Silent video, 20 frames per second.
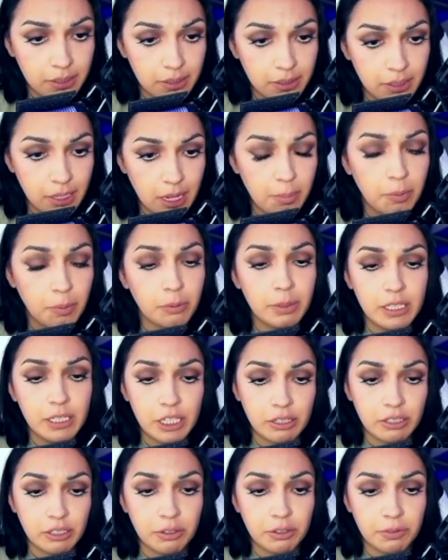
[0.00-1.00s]
couple reached
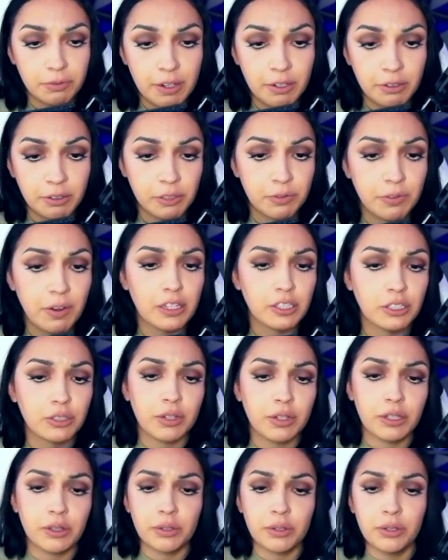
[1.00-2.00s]
out to a friend who's
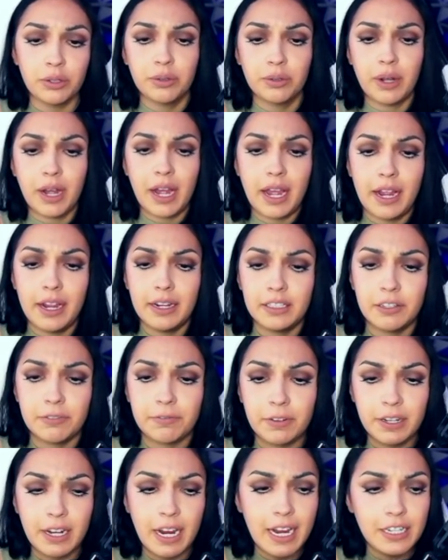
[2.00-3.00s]
fostering through a
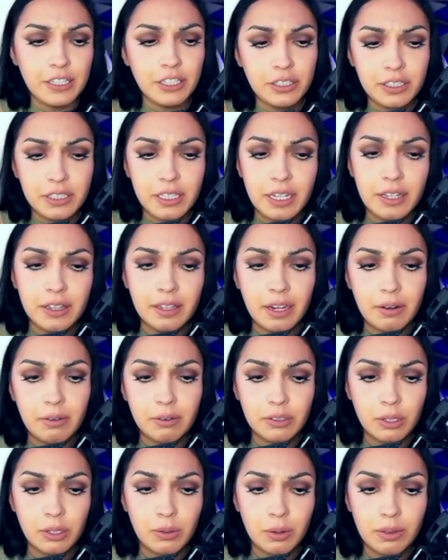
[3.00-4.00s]
different agency, and they
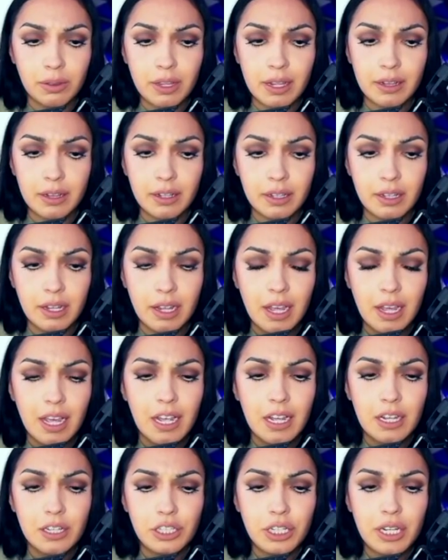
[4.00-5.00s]
were told that
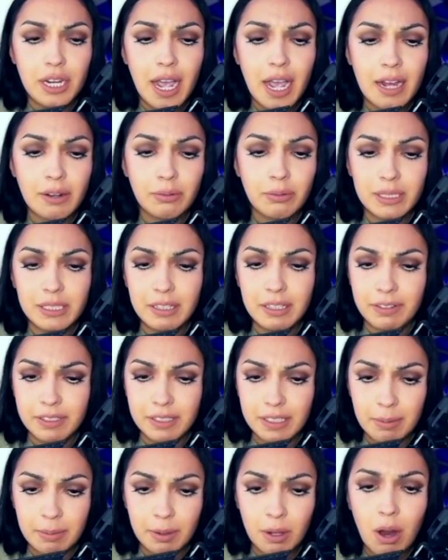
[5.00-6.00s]
she had received the
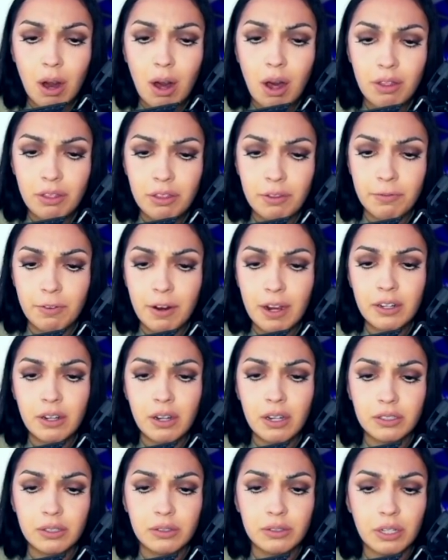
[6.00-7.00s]
same call. The friend
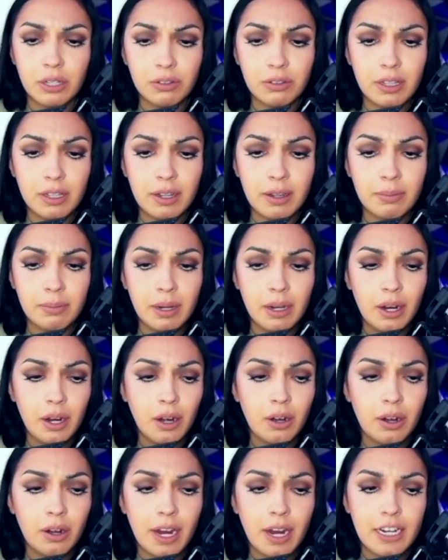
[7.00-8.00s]
also told them
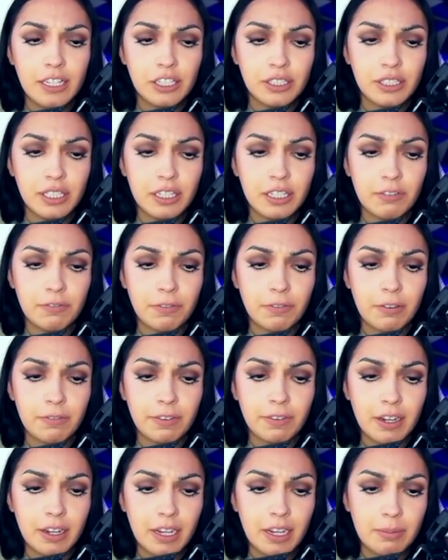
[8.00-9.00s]
her agency confirmed
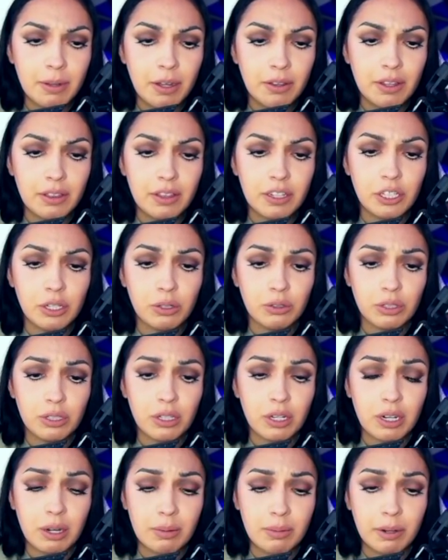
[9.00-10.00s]
via email that the children
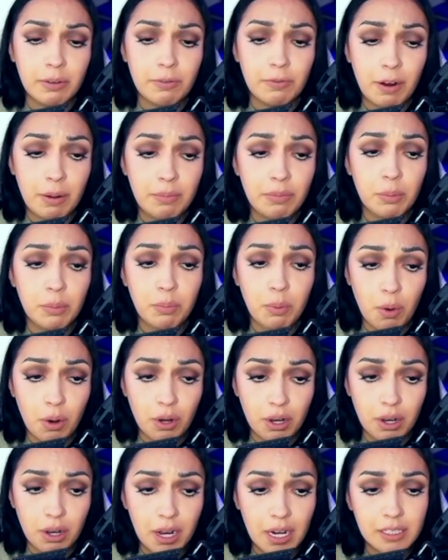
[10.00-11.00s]
are coming from the
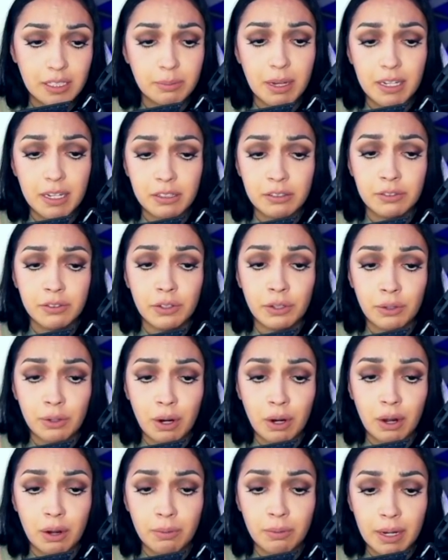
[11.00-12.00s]
border. As many of you
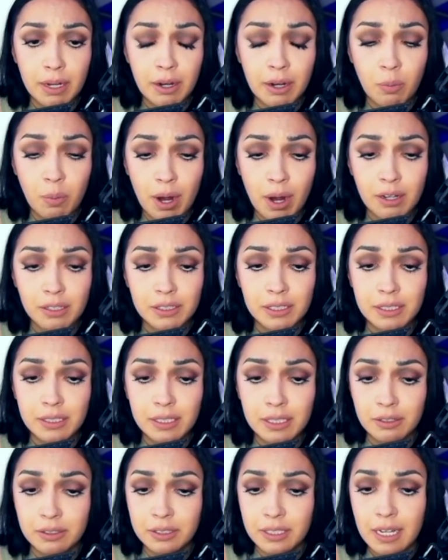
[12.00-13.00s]
are already aware,
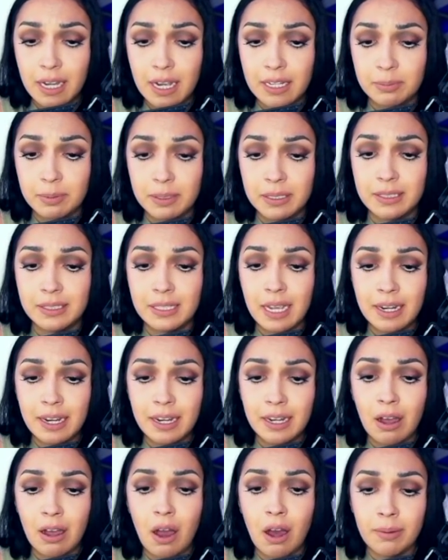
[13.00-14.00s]
CCLD has been
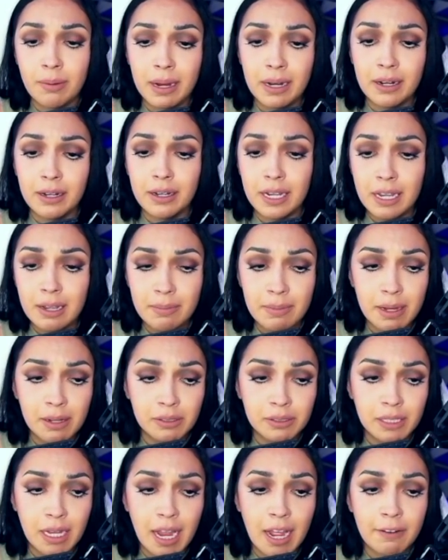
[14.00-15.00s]
sending automated
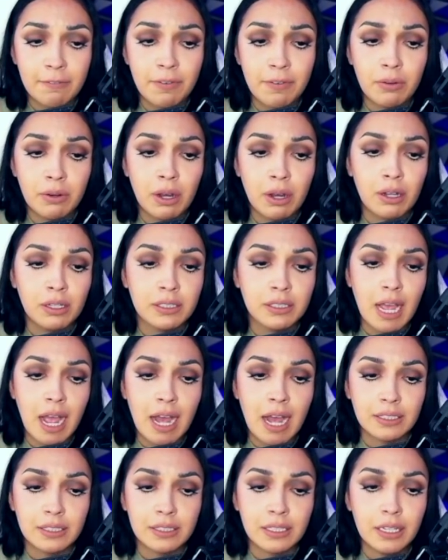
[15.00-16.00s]
emails and phone calls
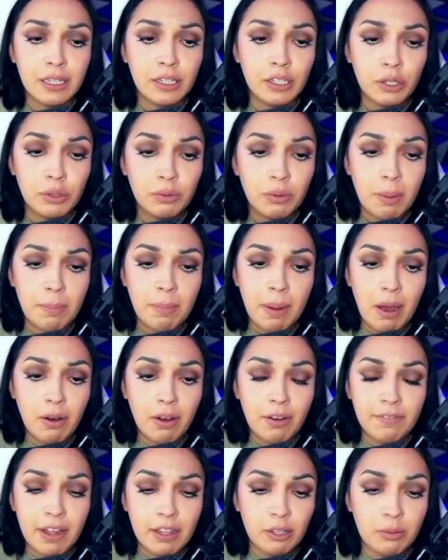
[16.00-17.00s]
asking you
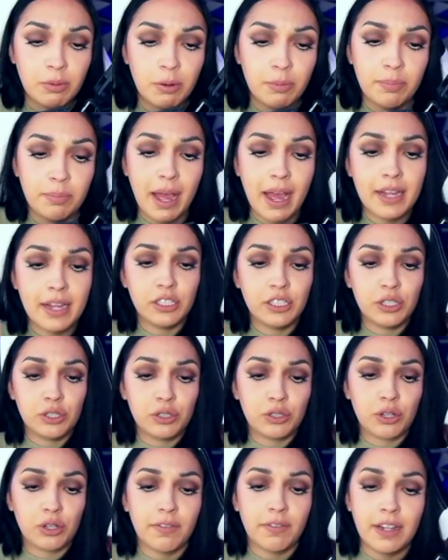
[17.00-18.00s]
about available beds to
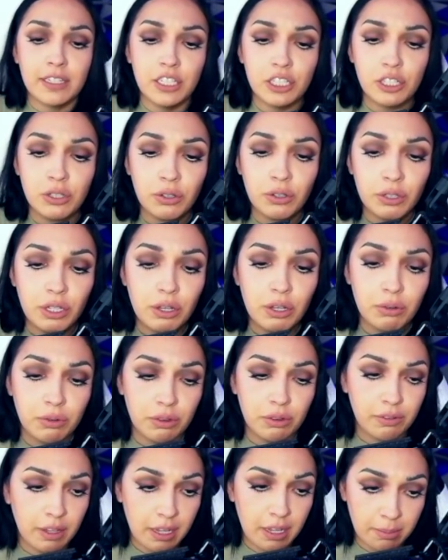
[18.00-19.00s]
serve additional
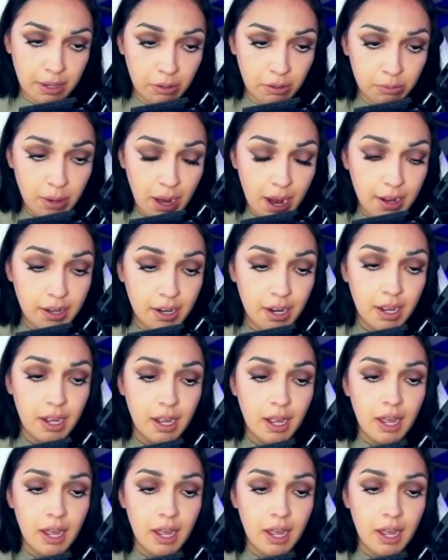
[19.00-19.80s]
youth, email read.